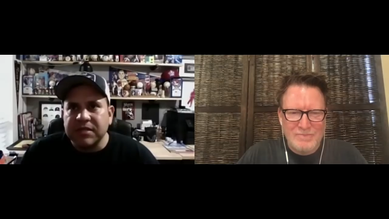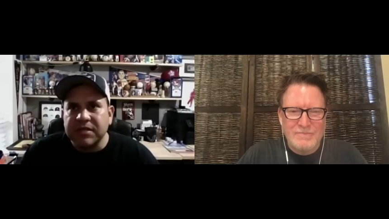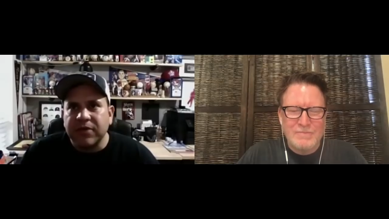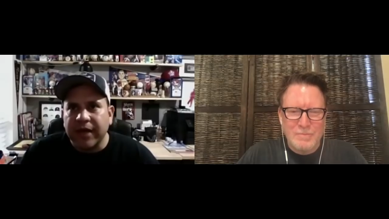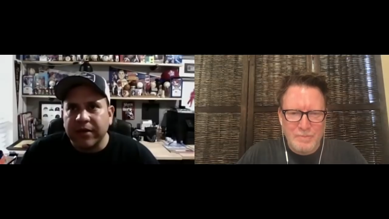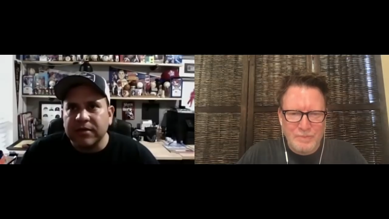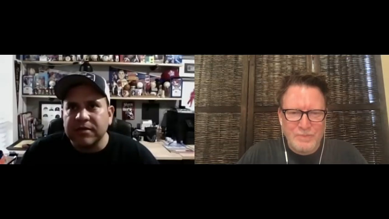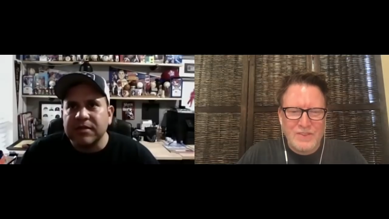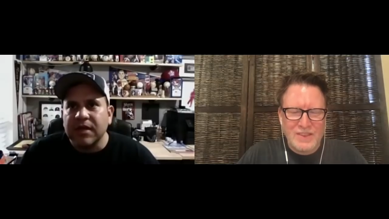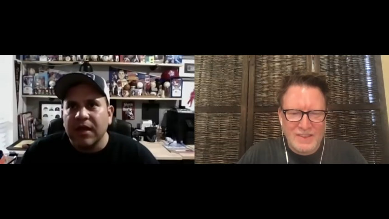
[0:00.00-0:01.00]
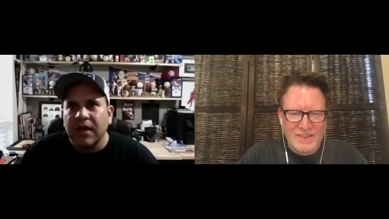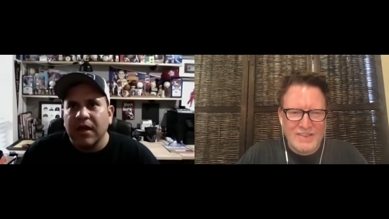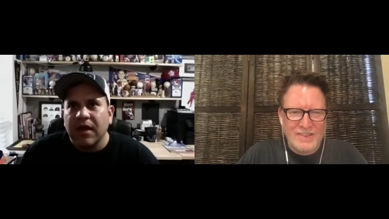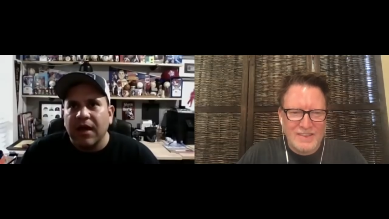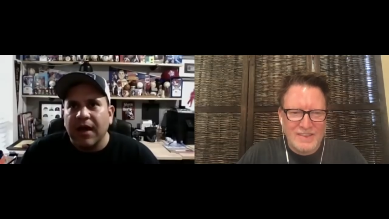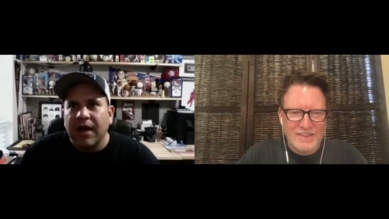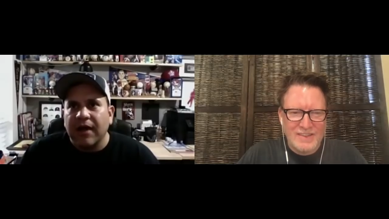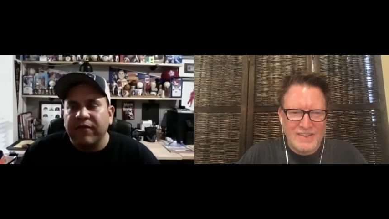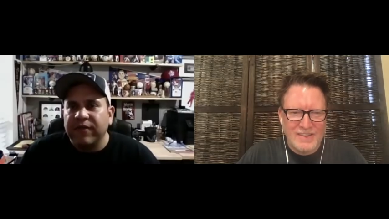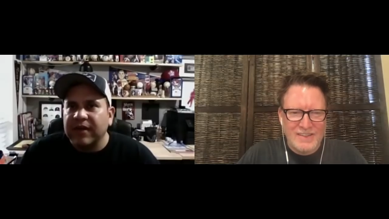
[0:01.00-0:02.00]
Speaker 1: and crackers. Uh,
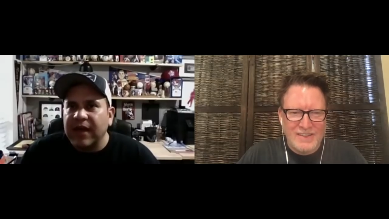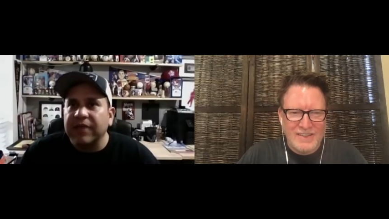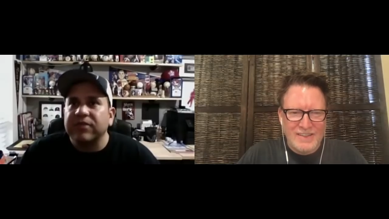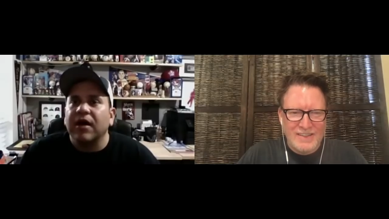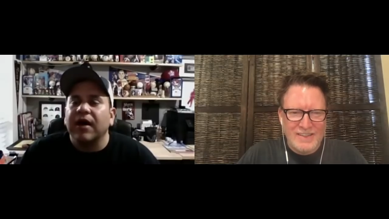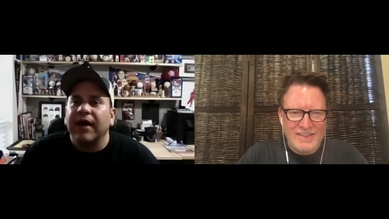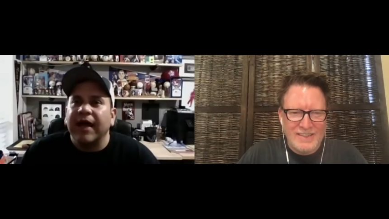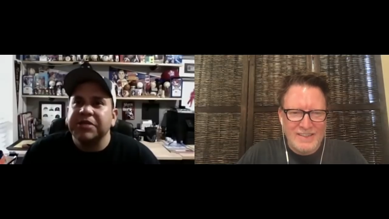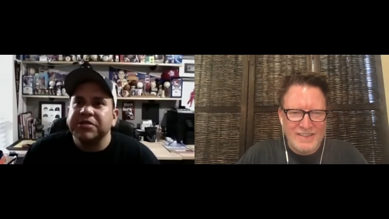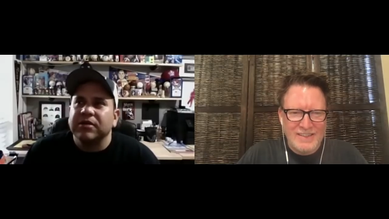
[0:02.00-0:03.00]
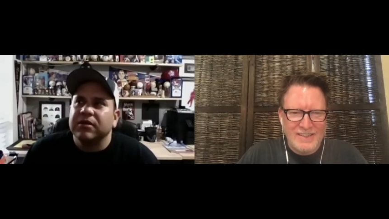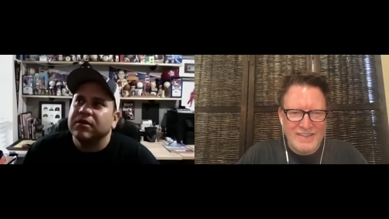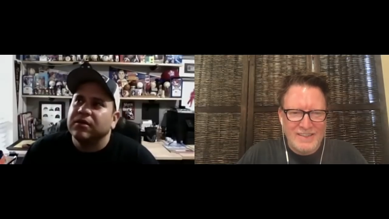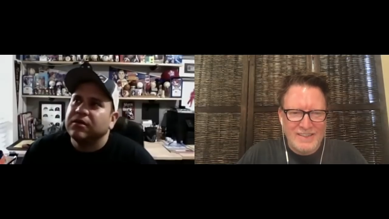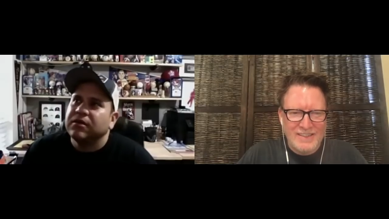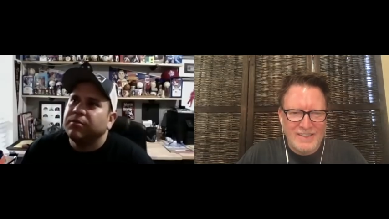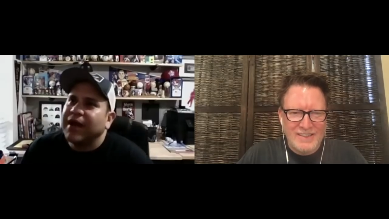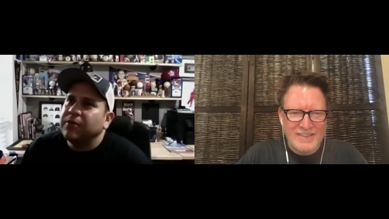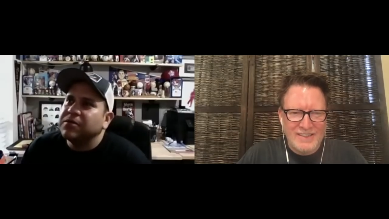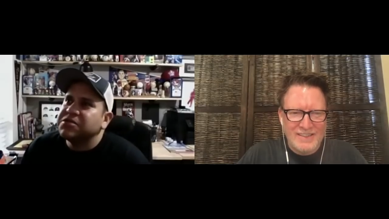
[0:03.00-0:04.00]
forget. Uh, Andrew,
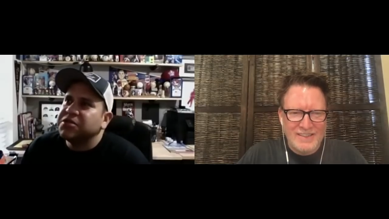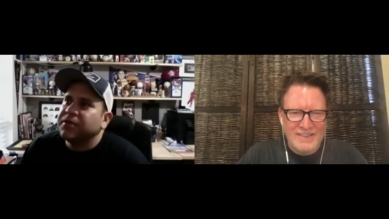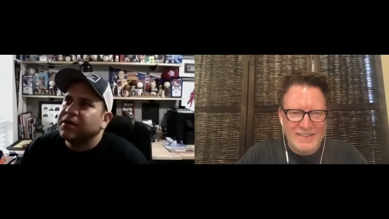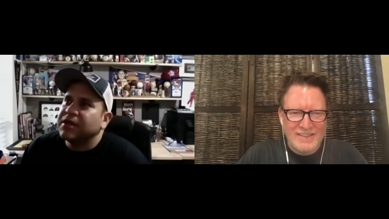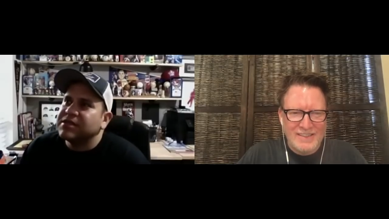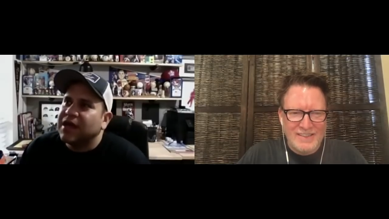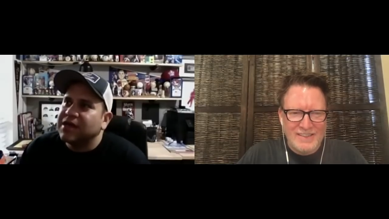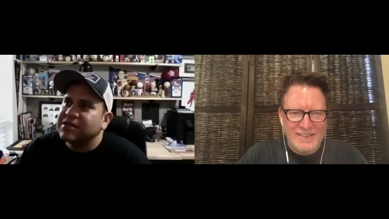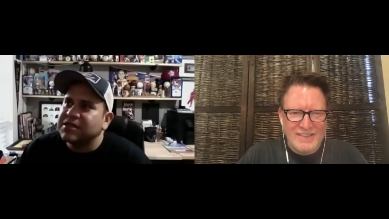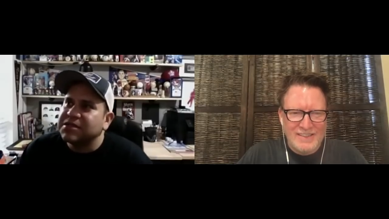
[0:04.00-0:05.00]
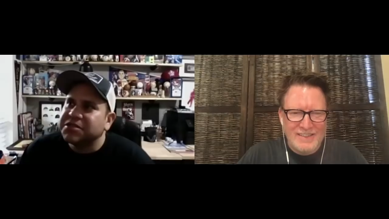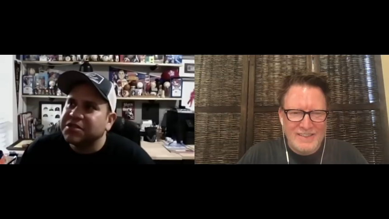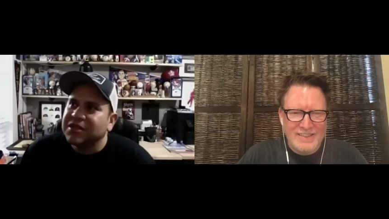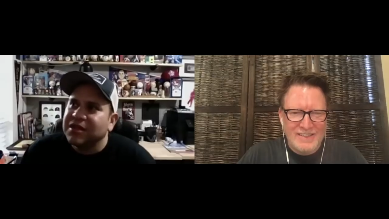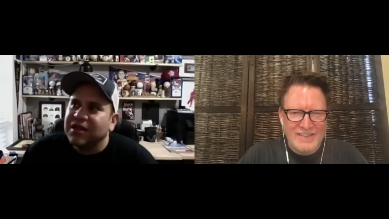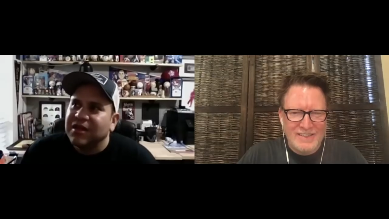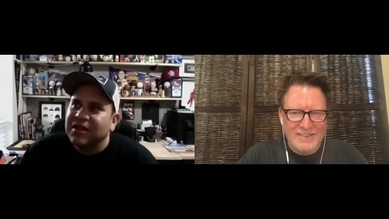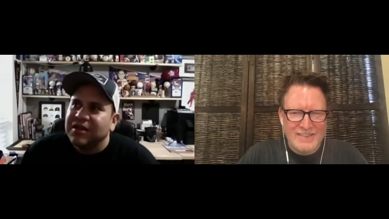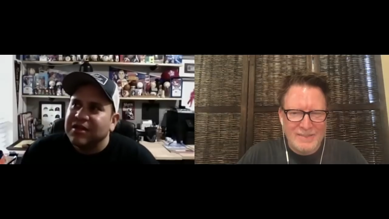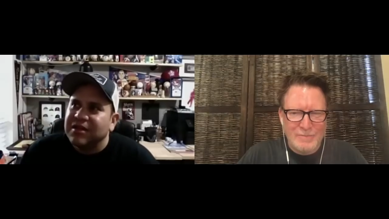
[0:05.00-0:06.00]
Brian was doing a sausage.
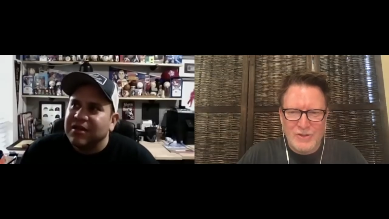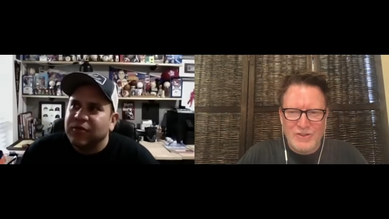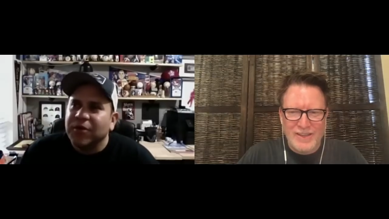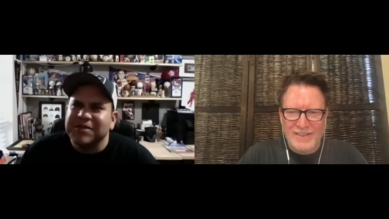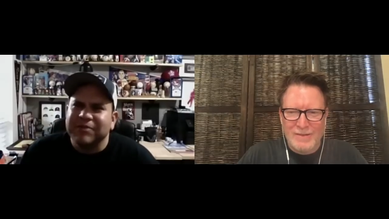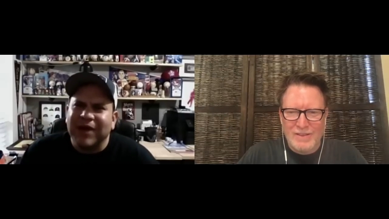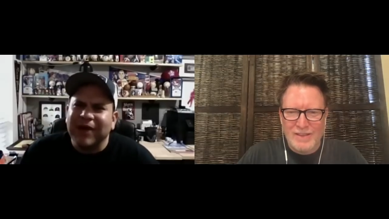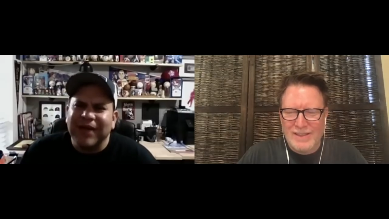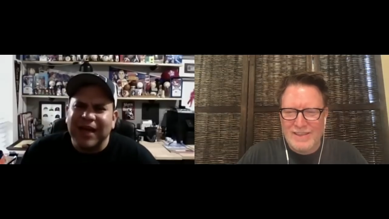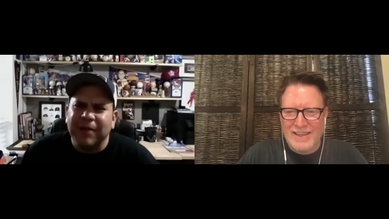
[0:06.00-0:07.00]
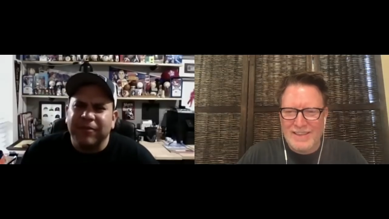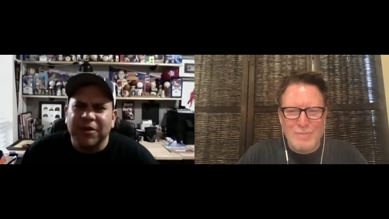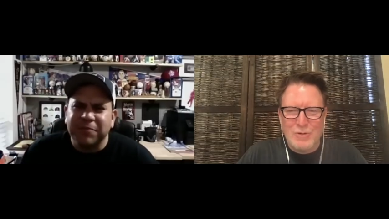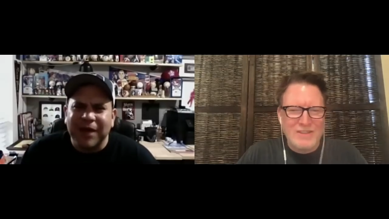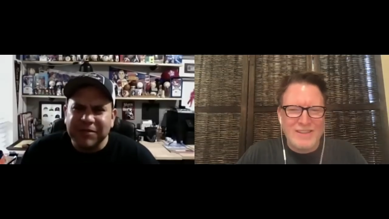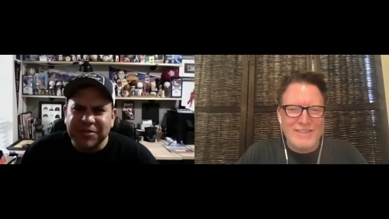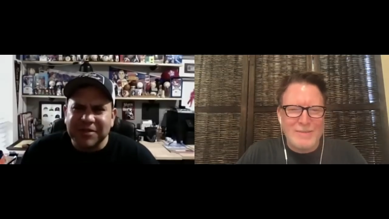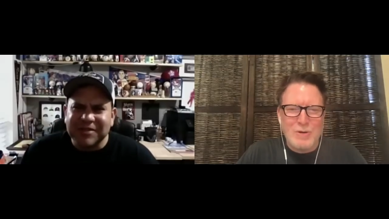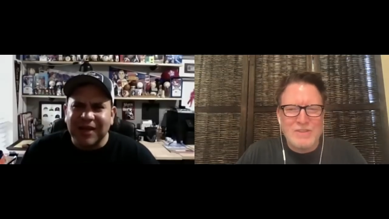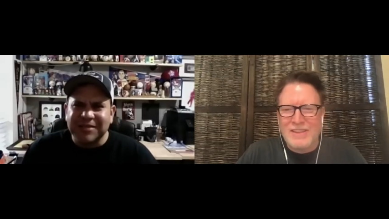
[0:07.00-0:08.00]
Speaker 2: I'm sure, course, like the, Brian, yeah, like the most cl-
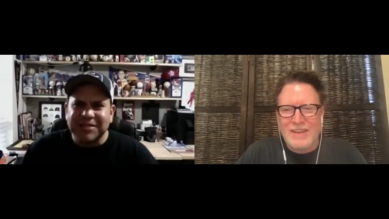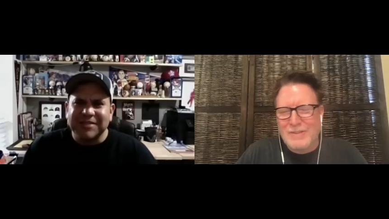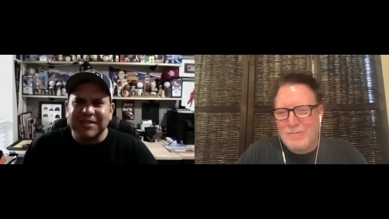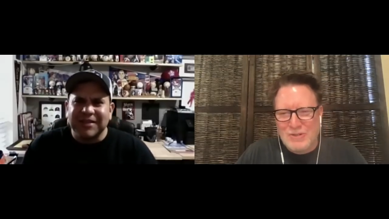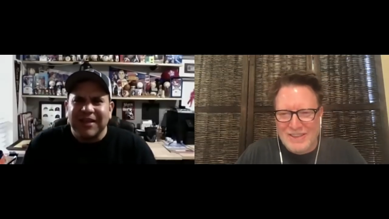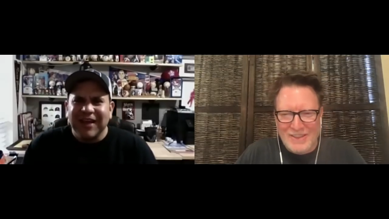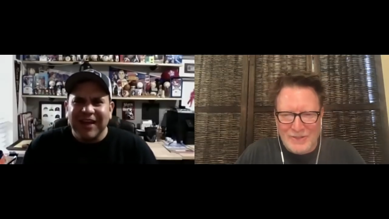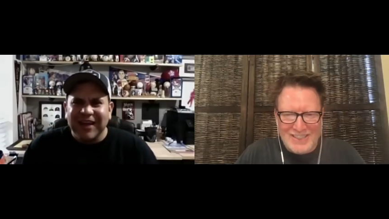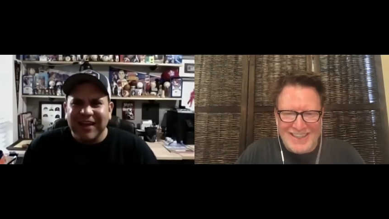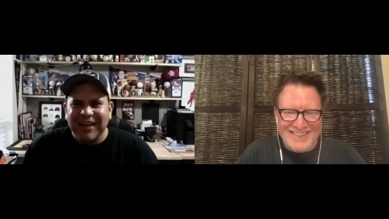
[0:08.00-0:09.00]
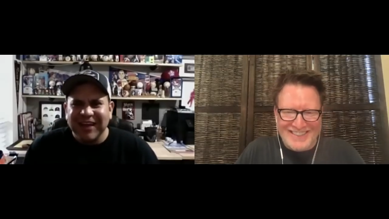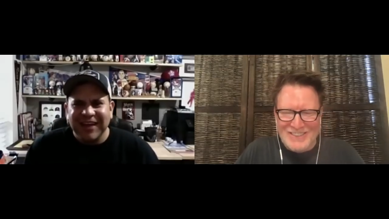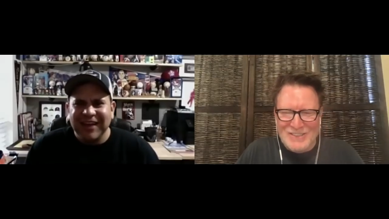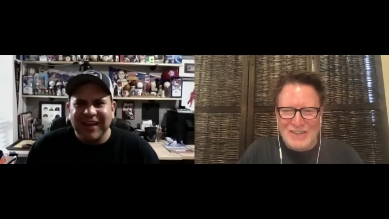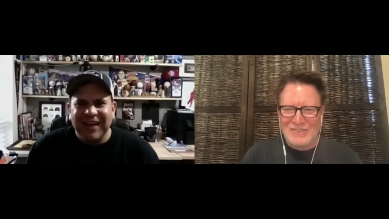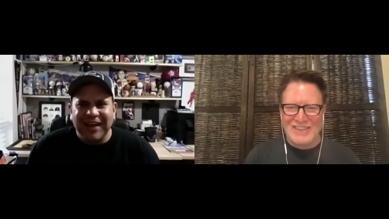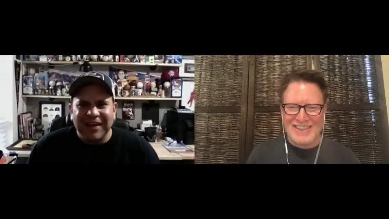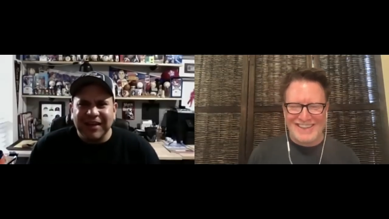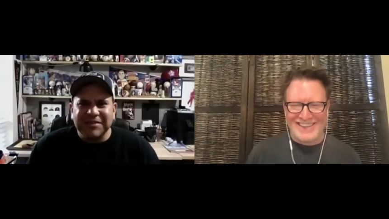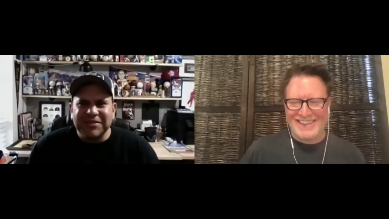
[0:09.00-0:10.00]
the most the most clever sausage. yeah, can, yeah, he's yeah. doing